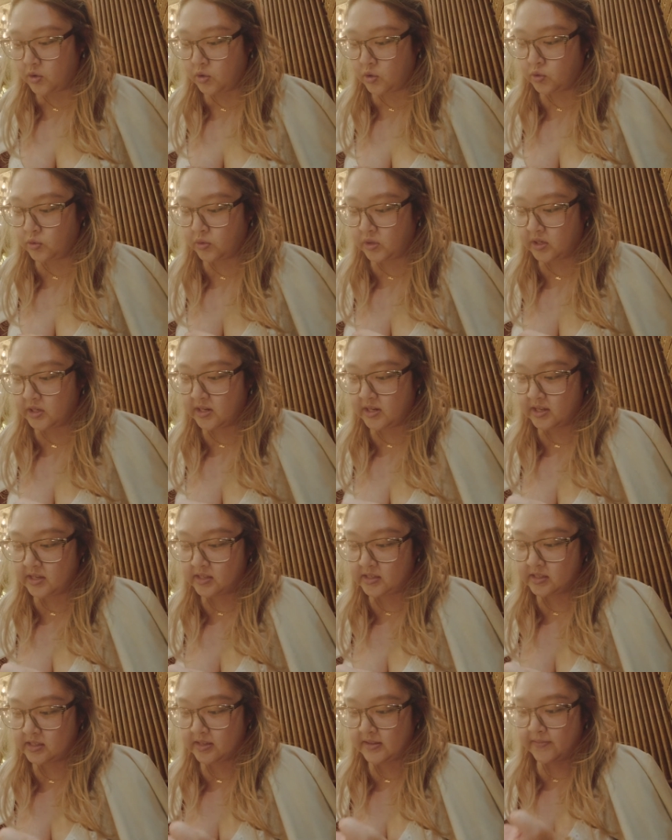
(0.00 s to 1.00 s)
Oh,
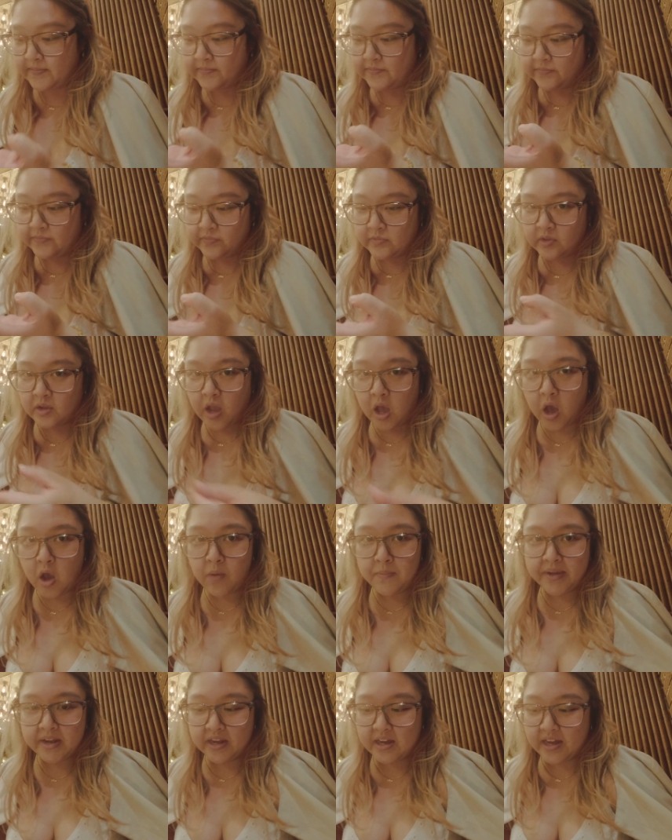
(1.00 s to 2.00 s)
goodness. Whole last one. Oh,
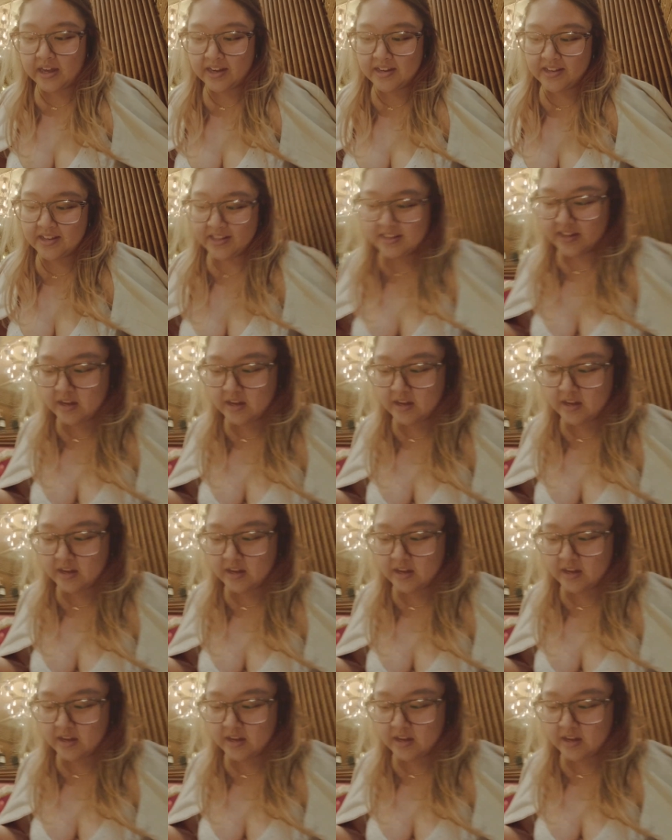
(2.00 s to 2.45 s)
my God.